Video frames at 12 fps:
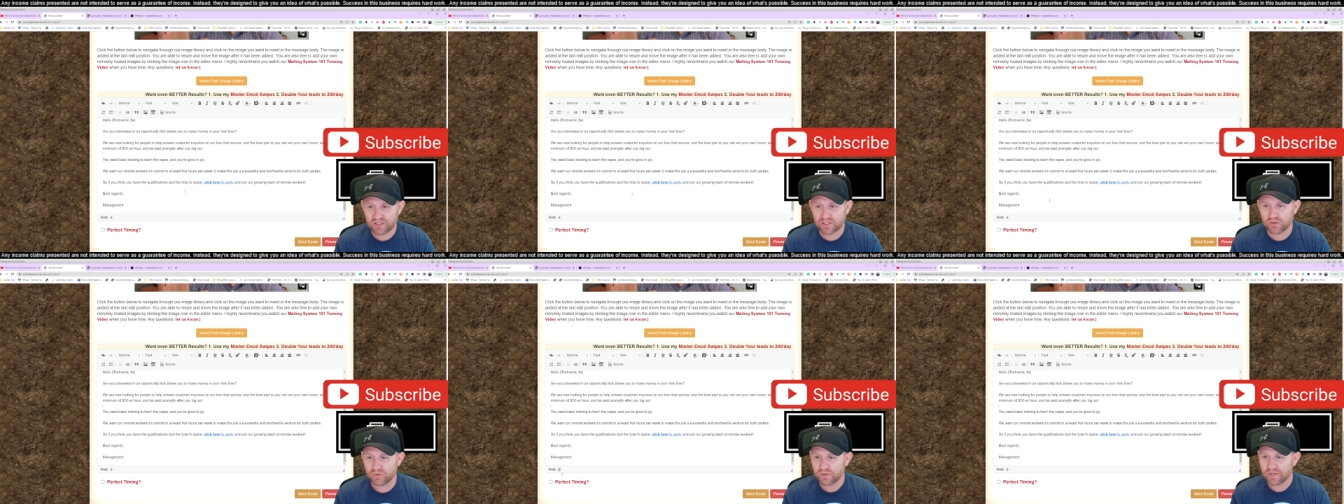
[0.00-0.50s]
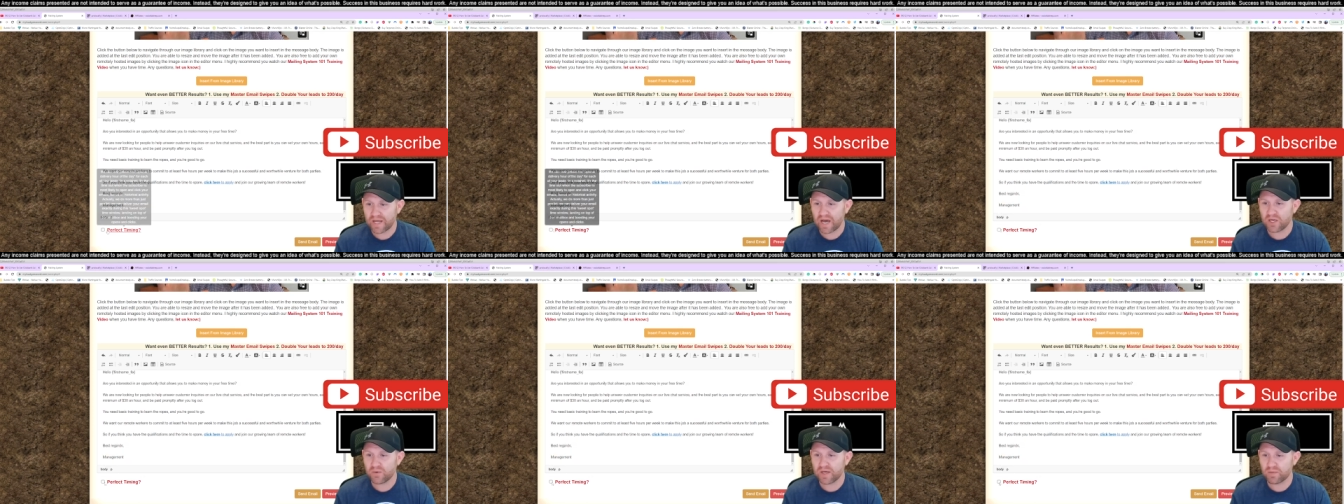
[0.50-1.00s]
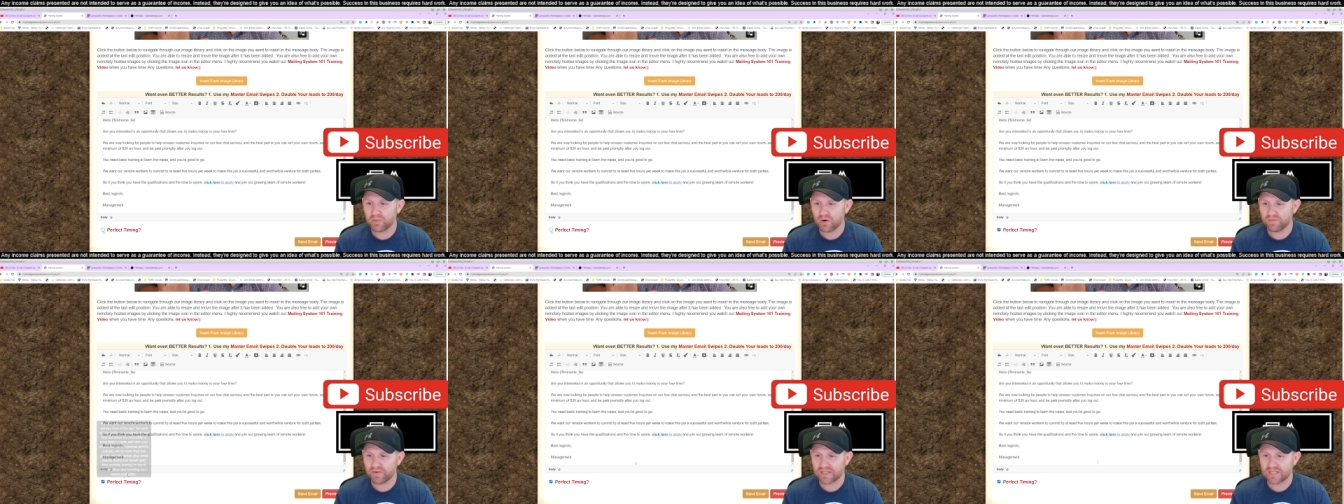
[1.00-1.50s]
to do. Now you hit
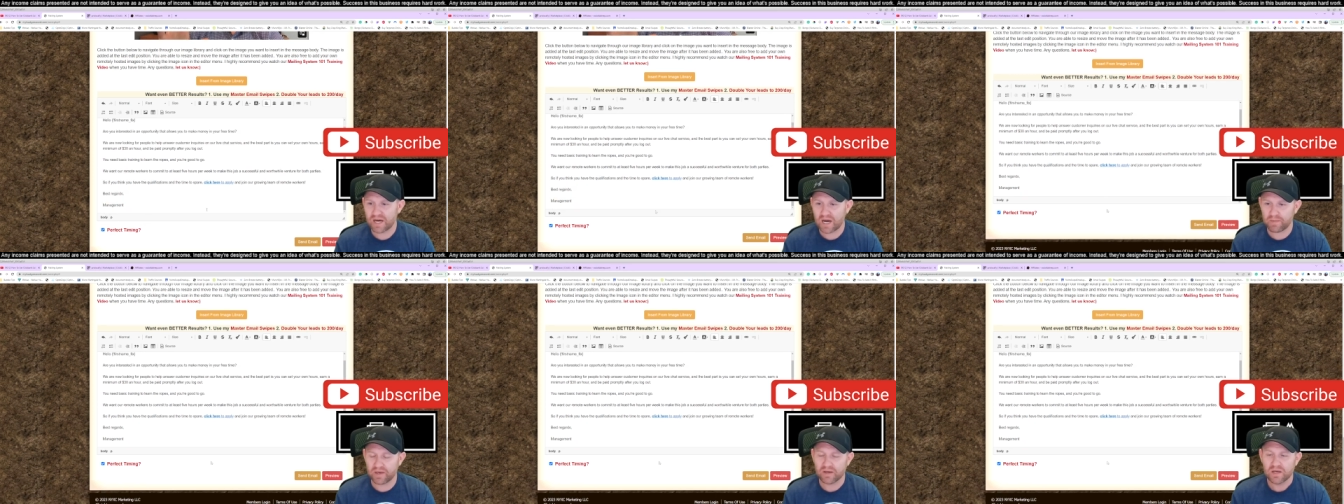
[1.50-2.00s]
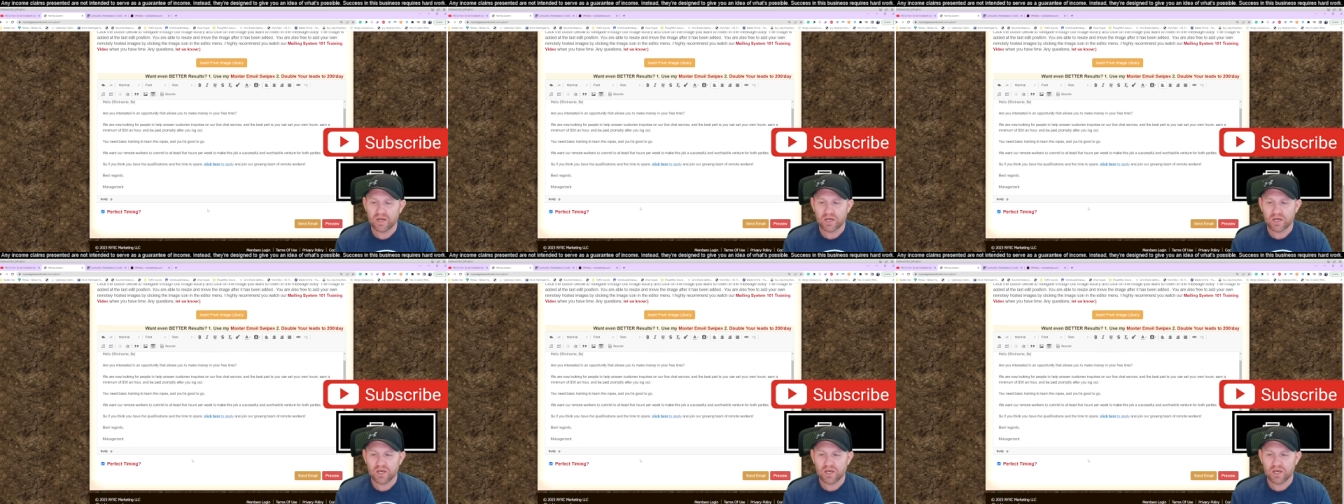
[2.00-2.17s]
perfect timing.